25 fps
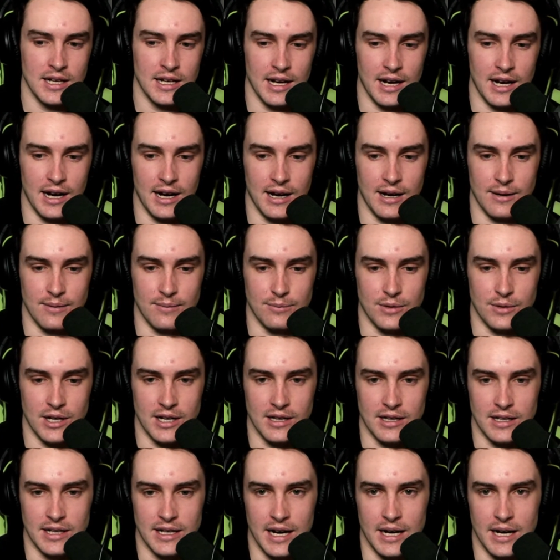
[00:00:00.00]
one
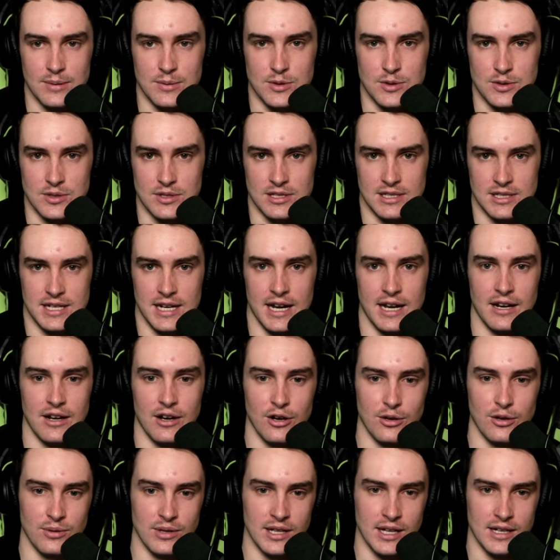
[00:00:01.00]
of the games was a
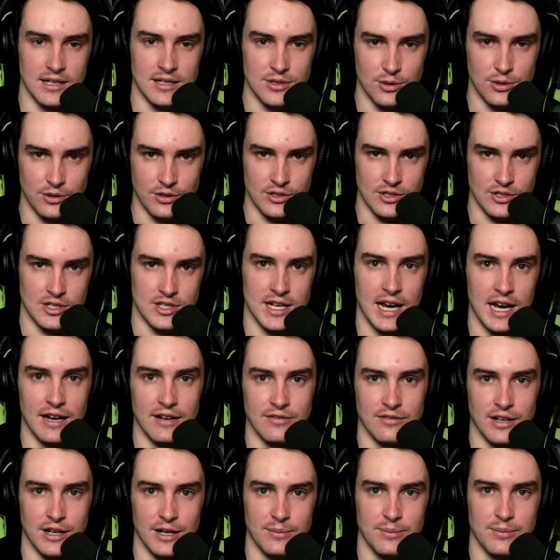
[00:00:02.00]
10-0 where they sort of just
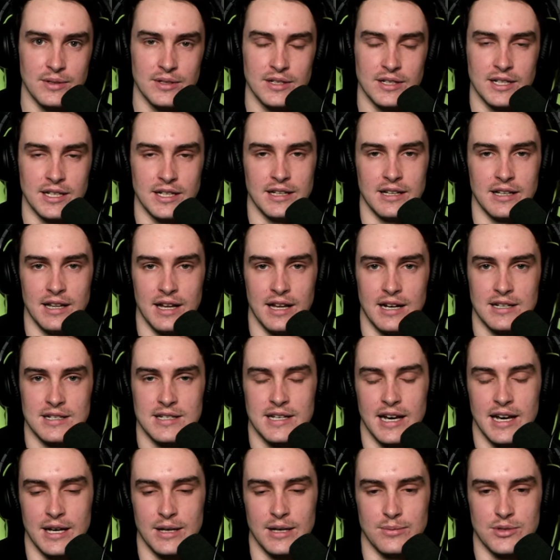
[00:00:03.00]
gave up in the last
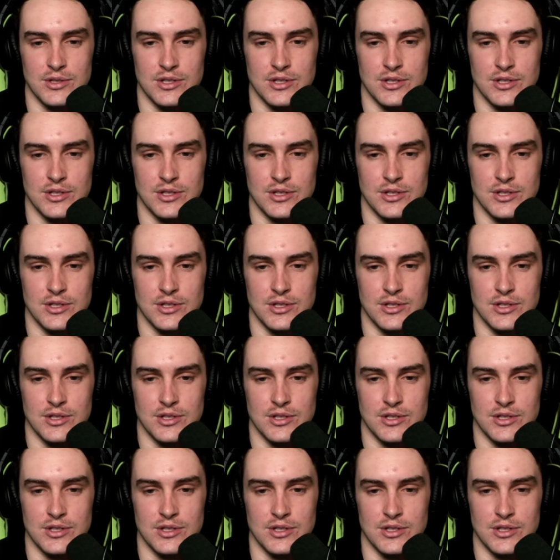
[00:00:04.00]
game.